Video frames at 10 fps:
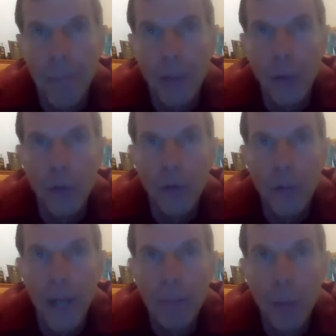So if you
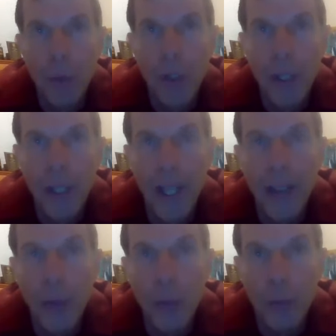stopped working
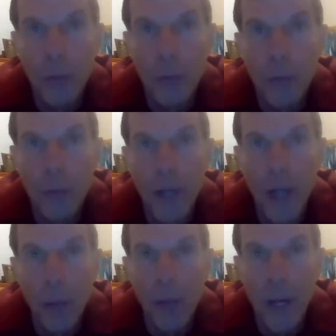and you were approved
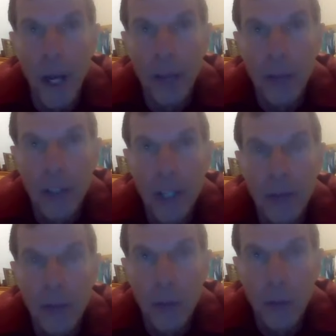with an onset
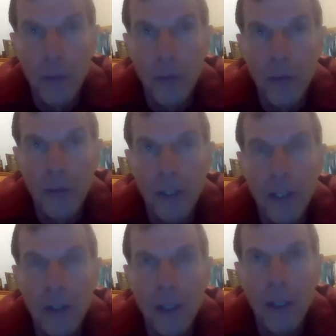date of June
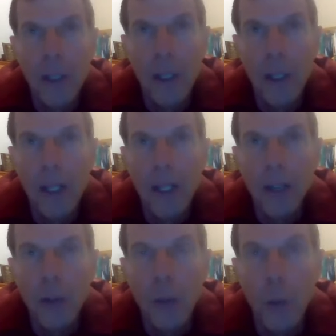15th,
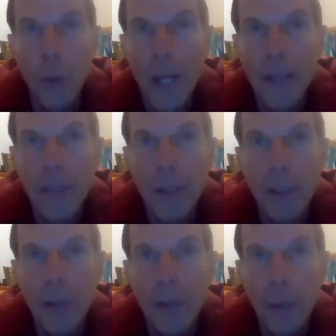your waiting
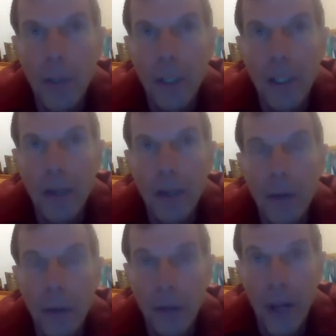period would be
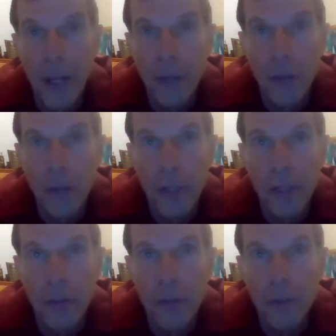5 full
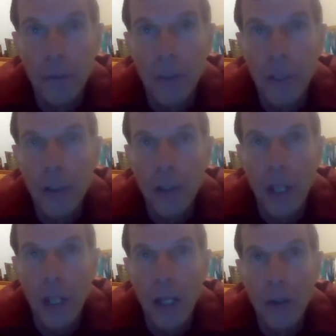months,
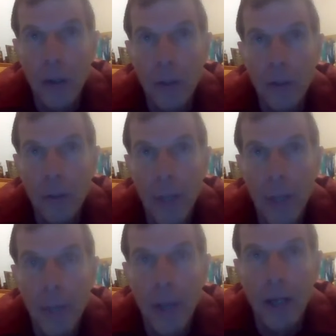July, August,
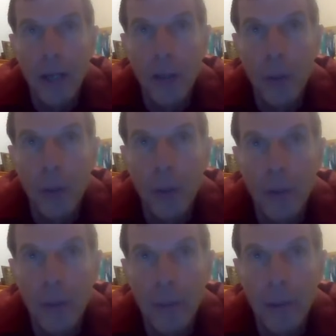September, October,
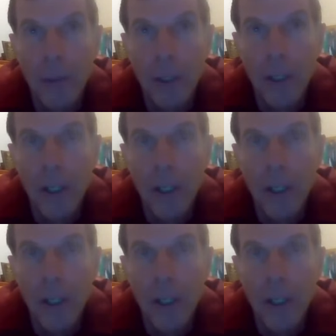November.